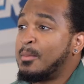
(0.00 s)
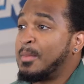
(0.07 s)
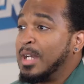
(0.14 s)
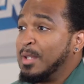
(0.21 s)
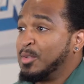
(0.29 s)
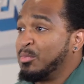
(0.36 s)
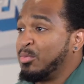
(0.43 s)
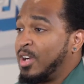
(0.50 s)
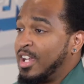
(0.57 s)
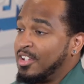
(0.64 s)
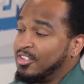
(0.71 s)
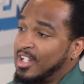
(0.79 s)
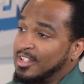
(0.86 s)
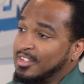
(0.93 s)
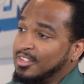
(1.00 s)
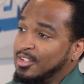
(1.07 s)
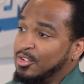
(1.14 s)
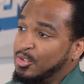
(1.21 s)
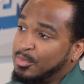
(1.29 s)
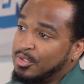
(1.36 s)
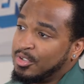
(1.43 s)
My name is Brian Johnston
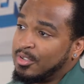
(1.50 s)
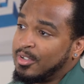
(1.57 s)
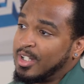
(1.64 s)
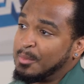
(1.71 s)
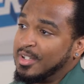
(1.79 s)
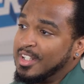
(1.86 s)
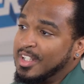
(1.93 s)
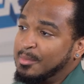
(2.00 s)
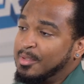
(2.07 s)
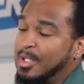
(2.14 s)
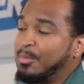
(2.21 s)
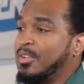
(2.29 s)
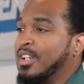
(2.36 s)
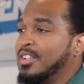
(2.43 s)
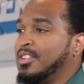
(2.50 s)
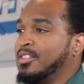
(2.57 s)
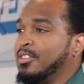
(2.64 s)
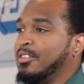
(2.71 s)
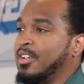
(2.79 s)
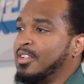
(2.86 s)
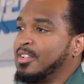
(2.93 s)
Jr., and I'm a DBA
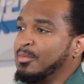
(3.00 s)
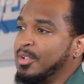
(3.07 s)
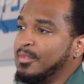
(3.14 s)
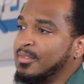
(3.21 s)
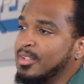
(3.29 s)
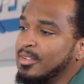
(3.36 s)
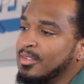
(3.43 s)
processor here at Swyft.